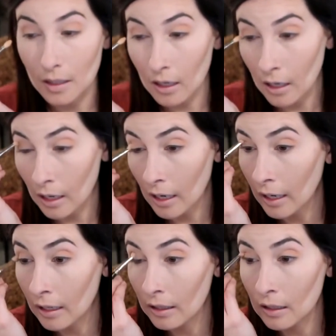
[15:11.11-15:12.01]

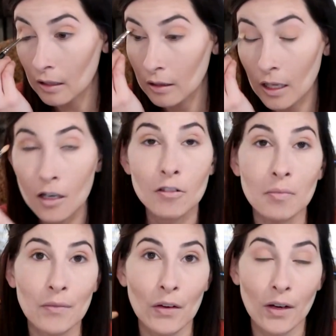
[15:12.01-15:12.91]
I love,
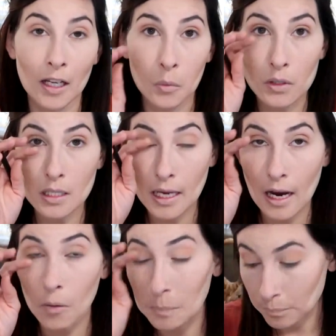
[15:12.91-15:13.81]
my favorite animal is a
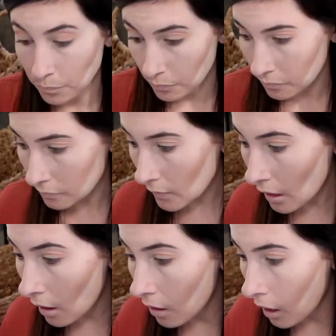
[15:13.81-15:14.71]
cow.
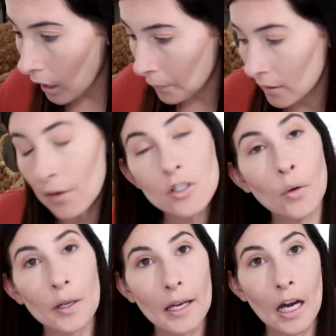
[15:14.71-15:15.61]
I would love to
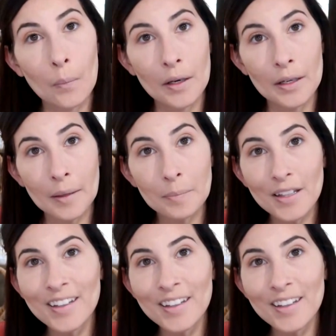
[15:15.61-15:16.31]
own a cow one day.